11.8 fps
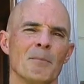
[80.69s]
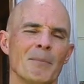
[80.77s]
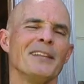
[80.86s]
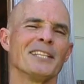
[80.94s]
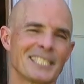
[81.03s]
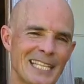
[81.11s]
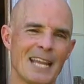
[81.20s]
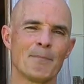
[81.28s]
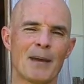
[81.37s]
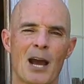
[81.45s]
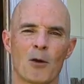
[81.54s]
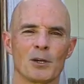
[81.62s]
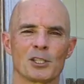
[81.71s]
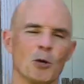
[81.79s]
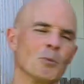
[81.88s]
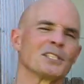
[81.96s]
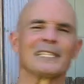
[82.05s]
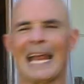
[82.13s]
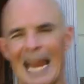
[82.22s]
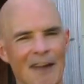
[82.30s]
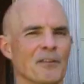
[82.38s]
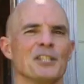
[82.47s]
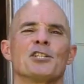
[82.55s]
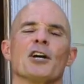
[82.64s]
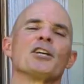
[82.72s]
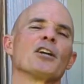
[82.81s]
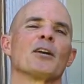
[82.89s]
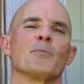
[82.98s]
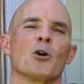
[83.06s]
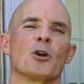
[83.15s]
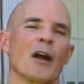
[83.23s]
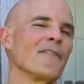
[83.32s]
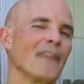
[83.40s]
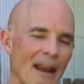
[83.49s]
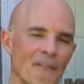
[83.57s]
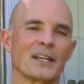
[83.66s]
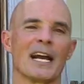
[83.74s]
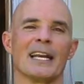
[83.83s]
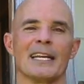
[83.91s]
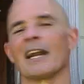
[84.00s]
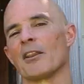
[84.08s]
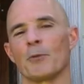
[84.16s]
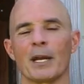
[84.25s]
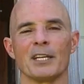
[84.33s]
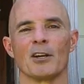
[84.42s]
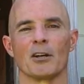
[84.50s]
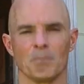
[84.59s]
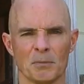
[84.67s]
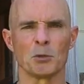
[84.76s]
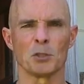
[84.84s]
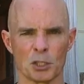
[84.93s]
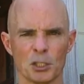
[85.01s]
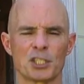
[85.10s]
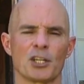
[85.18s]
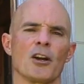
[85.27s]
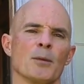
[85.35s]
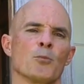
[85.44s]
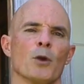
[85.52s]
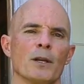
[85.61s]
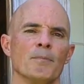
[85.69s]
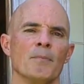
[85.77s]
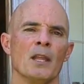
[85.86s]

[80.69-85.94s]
made the same power as almost every junkyard motor I've ever gotten out of the wrecking yard. So it's a good starting point.